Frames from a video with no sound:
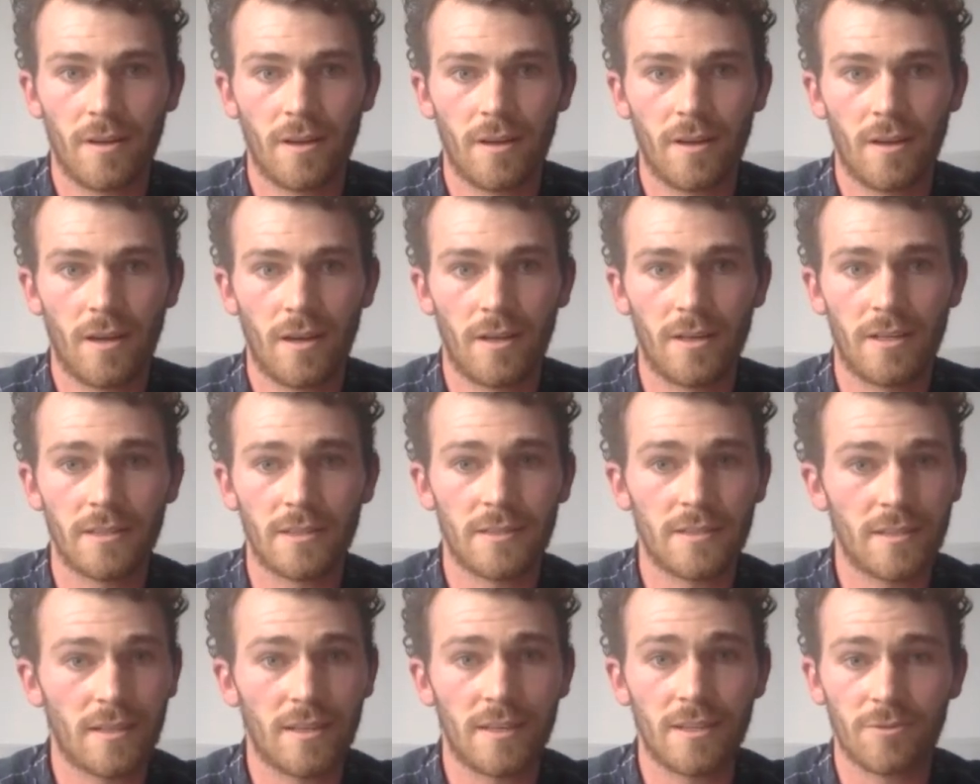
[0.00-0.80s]
and
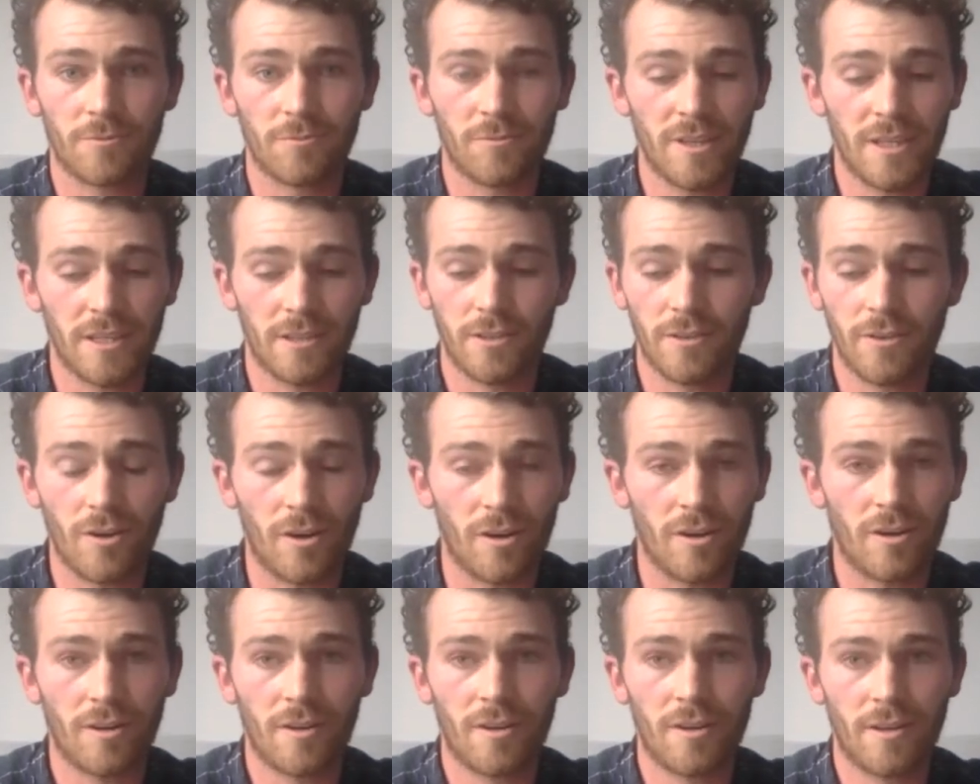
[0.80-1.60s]
it's really
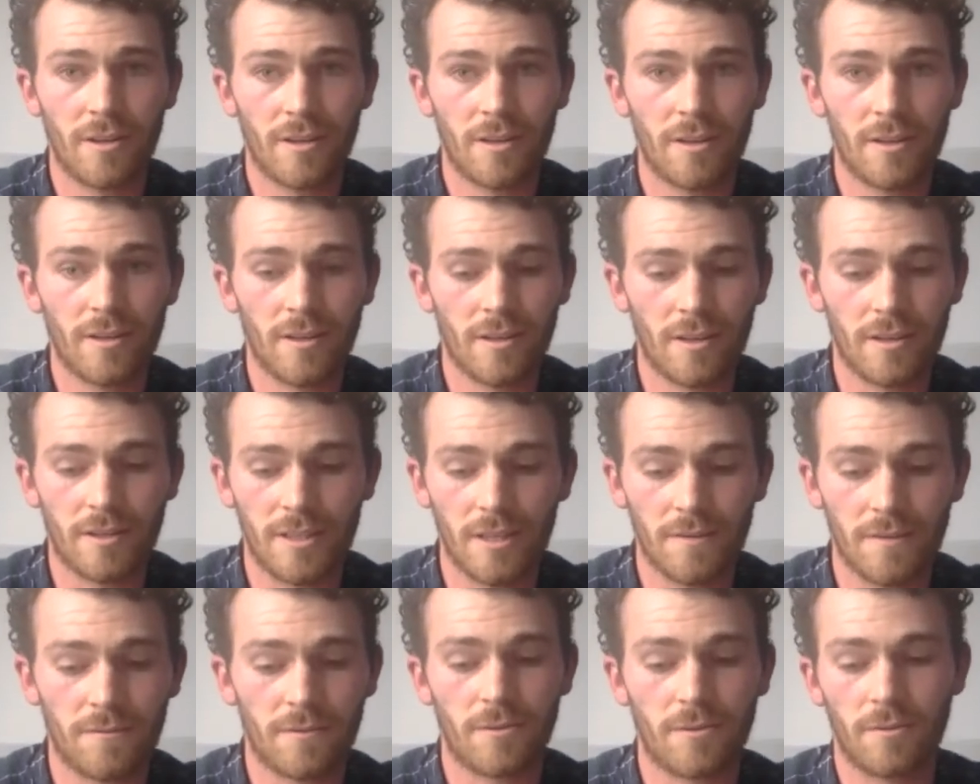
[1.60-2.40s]
not a
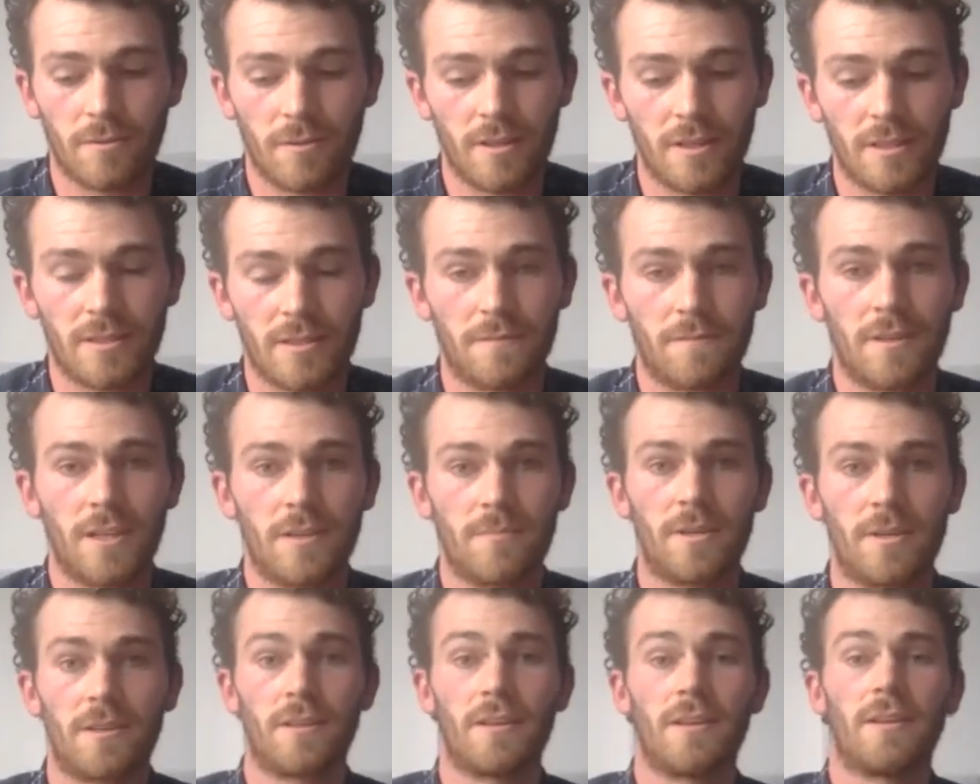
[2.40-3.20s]
difficult thing to
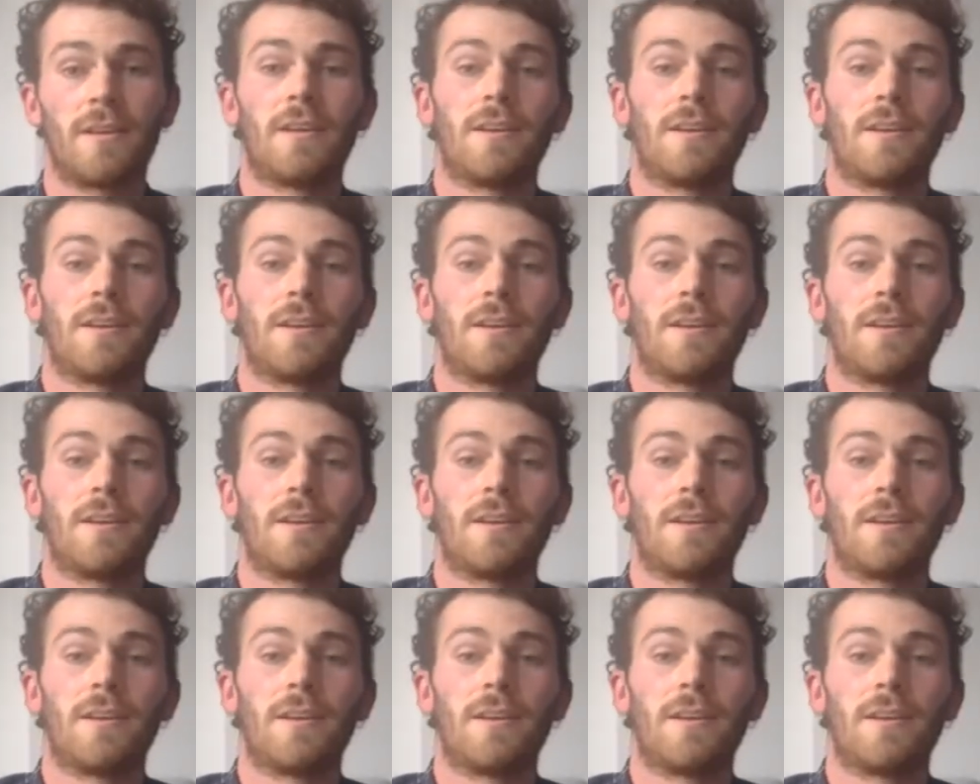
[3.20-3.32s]
flip either.